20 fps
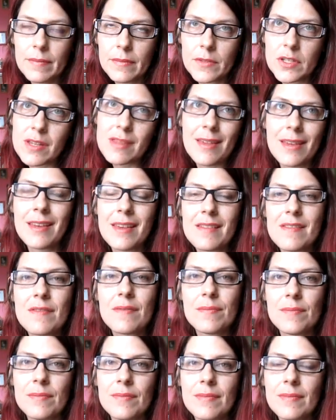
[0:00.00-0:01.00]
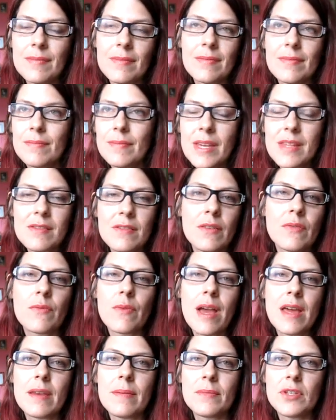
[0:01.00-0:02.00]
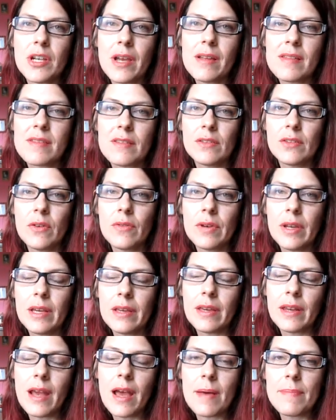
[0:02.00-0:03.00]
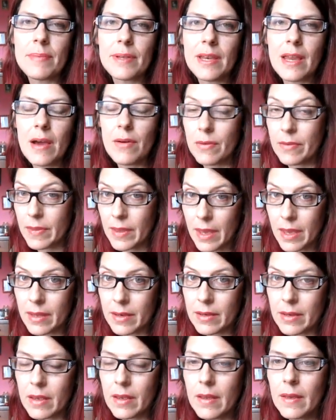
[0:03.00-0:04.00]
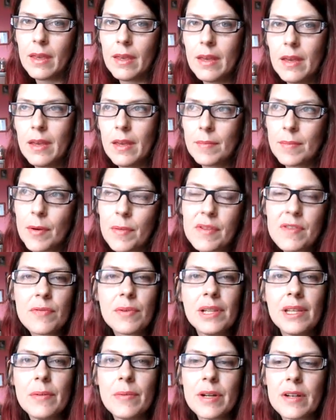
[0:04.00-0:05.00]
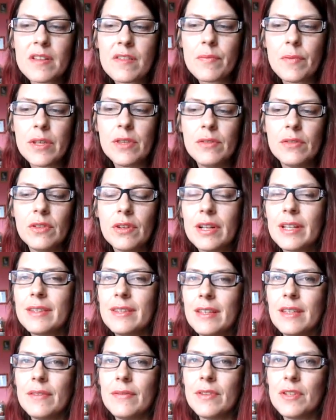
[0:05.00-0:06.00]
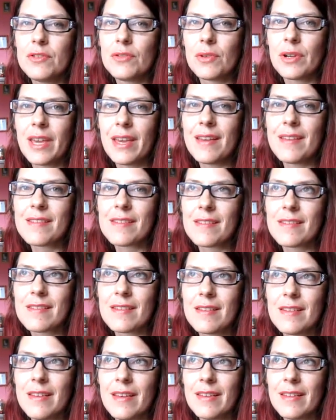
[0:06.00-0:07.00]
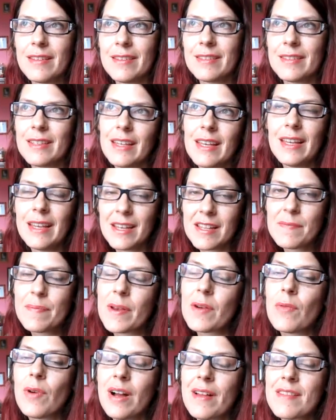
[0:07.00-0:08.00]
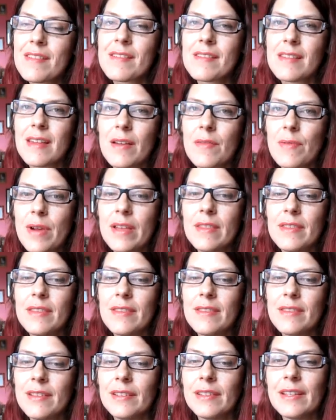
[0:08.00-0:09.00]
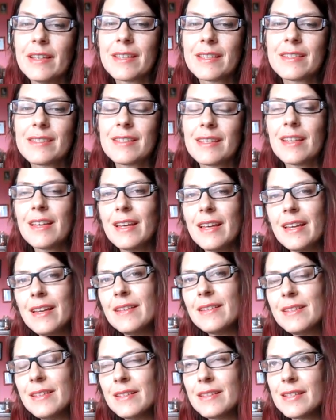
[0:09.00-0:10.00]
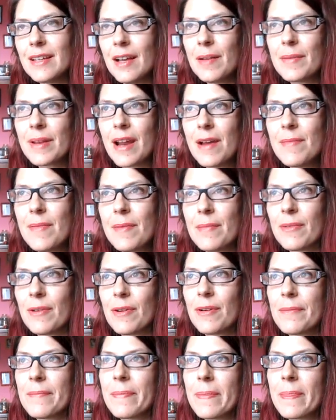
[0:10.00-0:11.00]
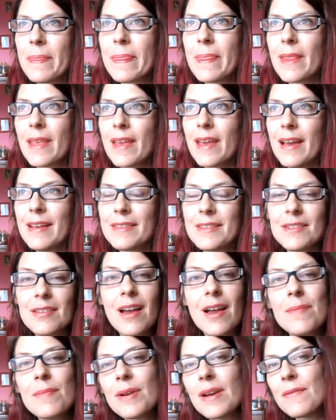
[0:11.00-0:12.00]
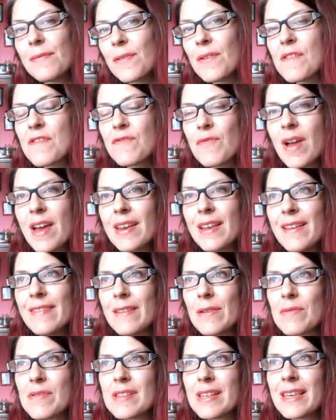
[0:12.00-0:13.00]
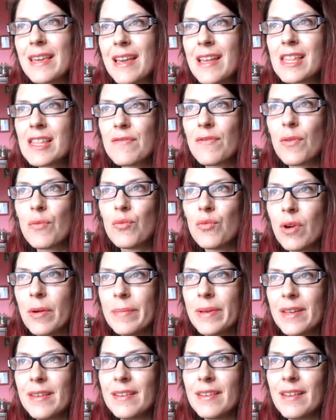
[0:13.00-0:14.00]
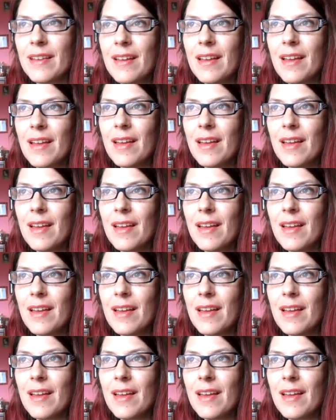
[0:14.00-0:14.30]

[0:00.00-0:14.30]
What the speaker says: Just, I guess, based on random chance alone, it could happen now and then. But what's really weird is when you look at the individual cases, and it's been a while since I read the list in detail, but I remember at the time when I first read it, and there was a case of a woman